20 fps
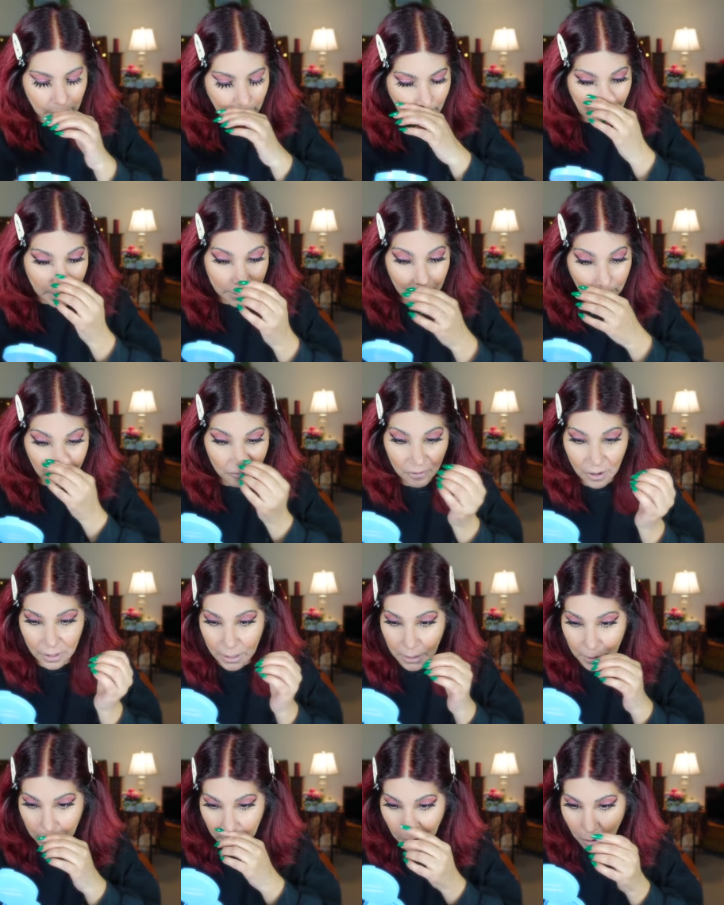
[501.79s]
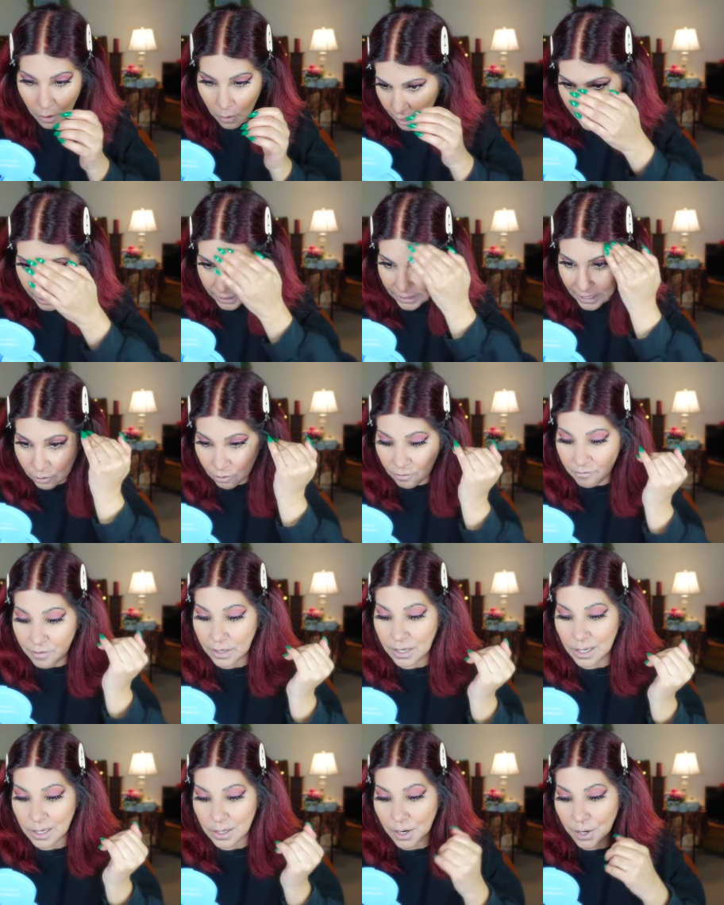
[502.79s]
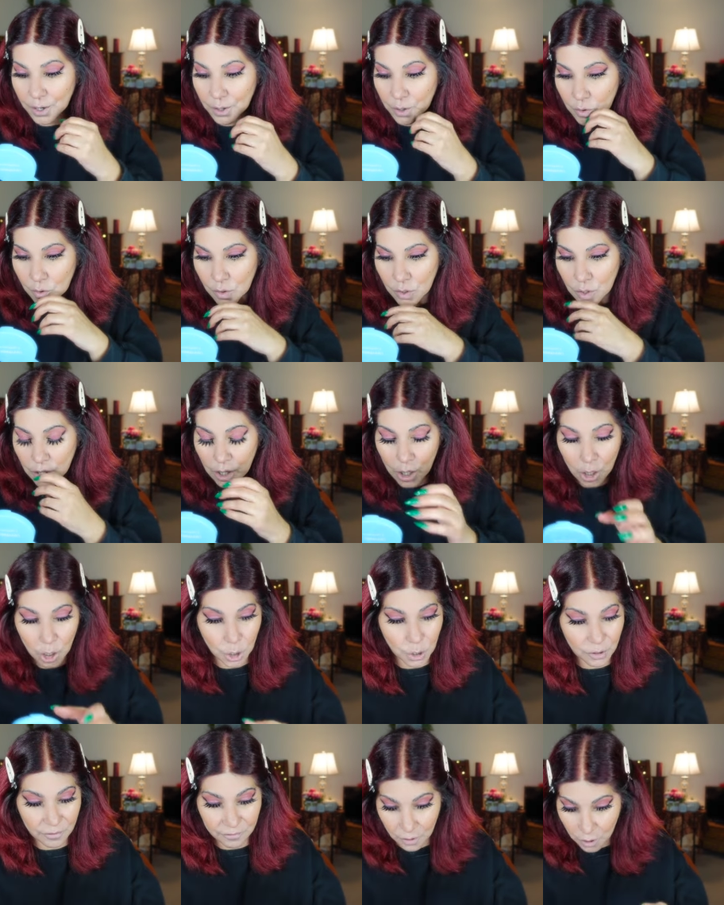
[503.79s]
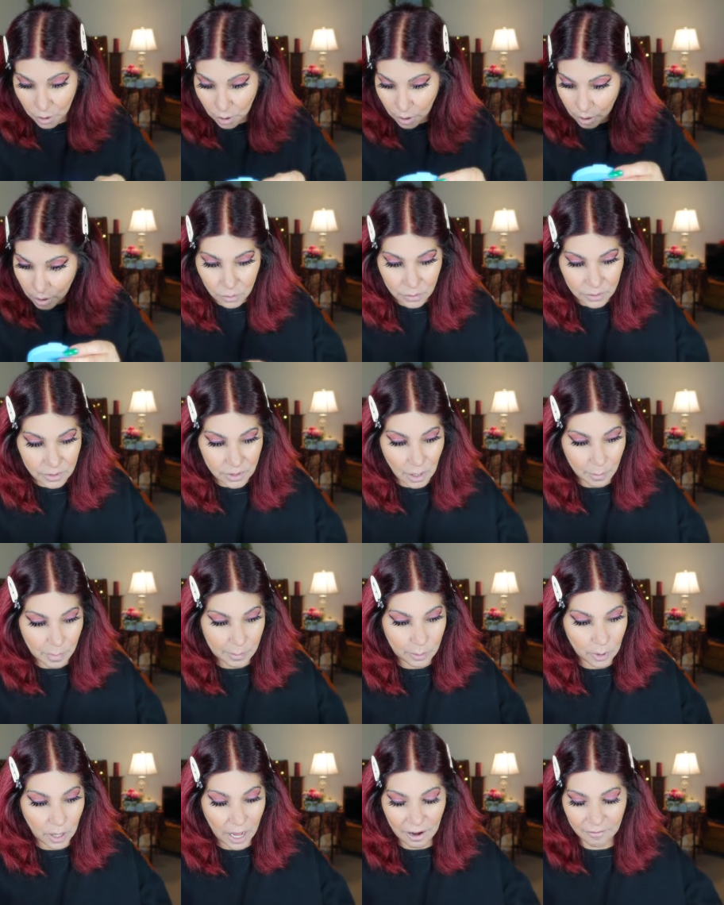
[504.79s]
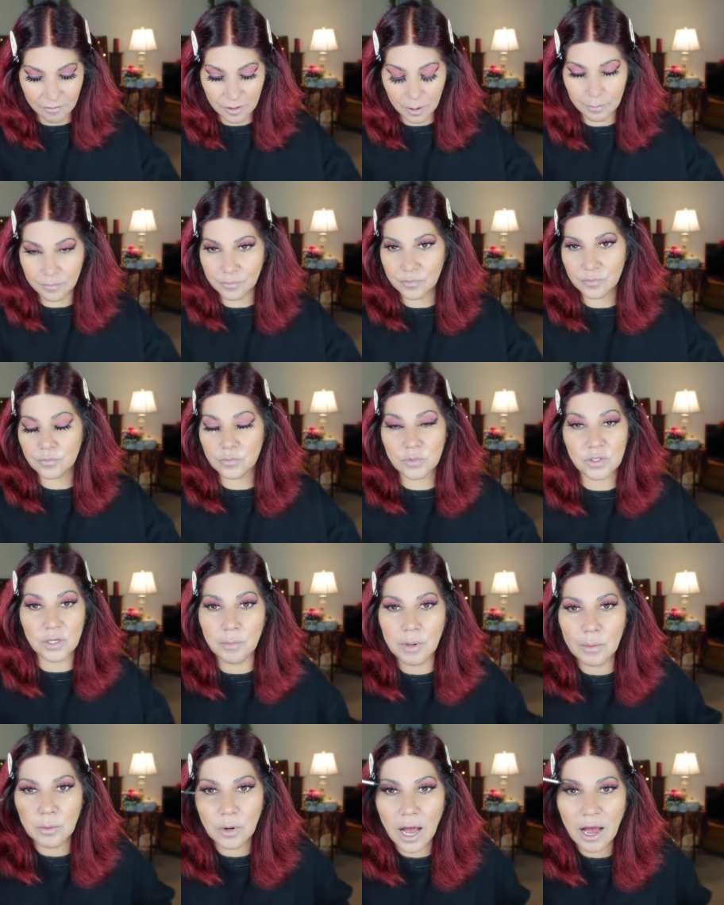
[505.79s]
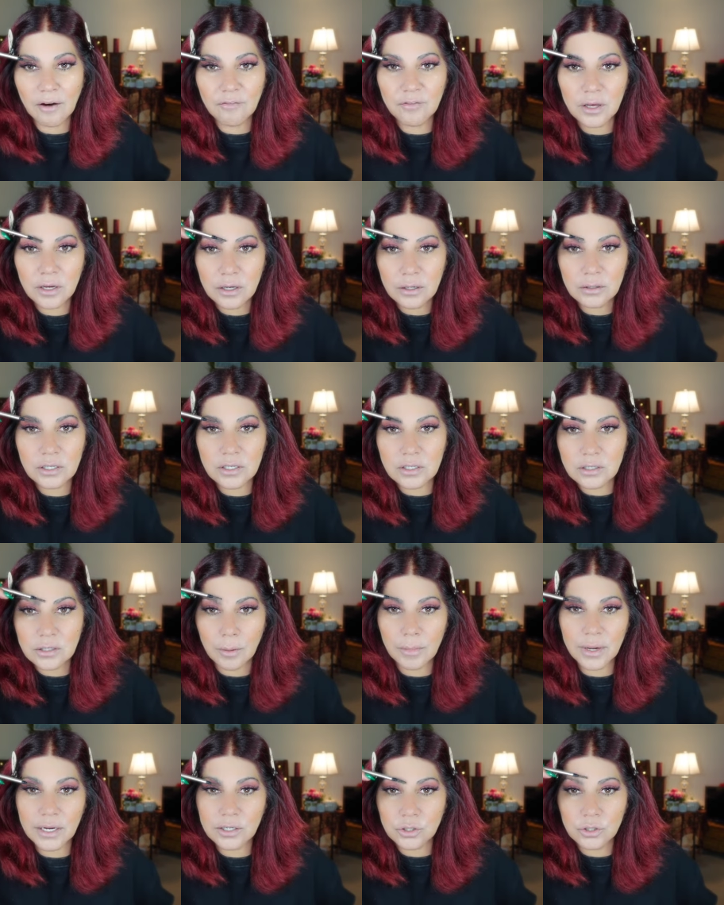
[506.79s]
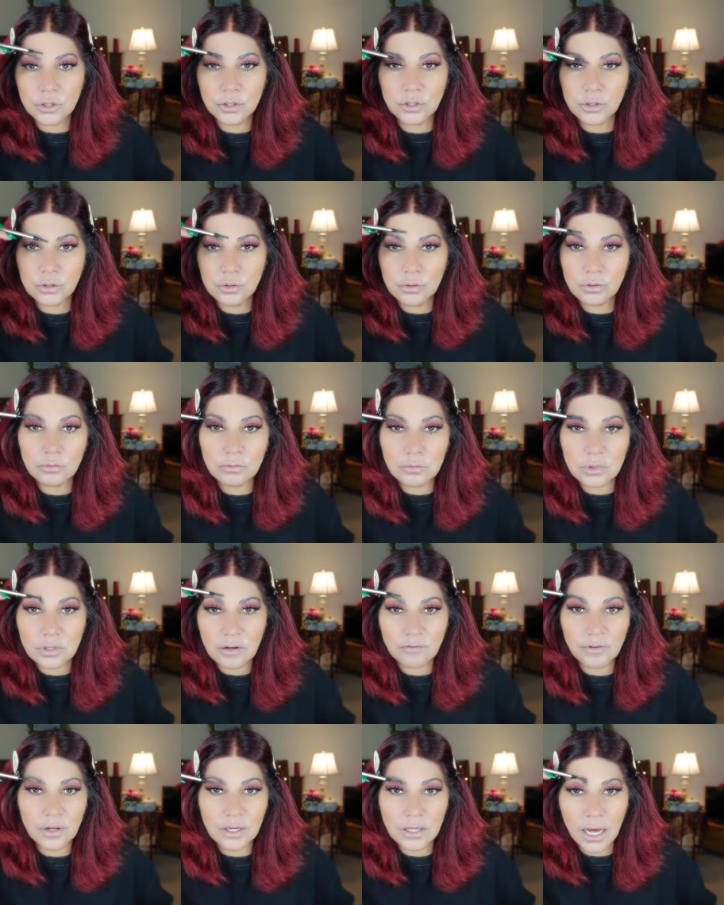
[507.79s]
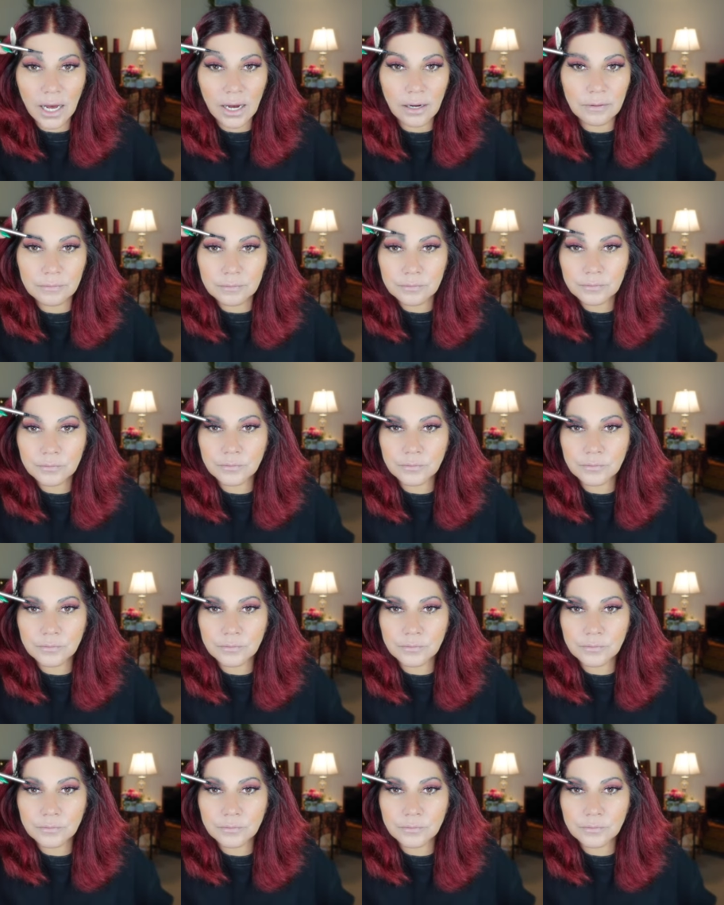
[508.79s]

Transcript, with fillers: I don't fucking know. And I don't fucking care. Good for her. Some people have the, some people have the, the stomach to do stuff like that.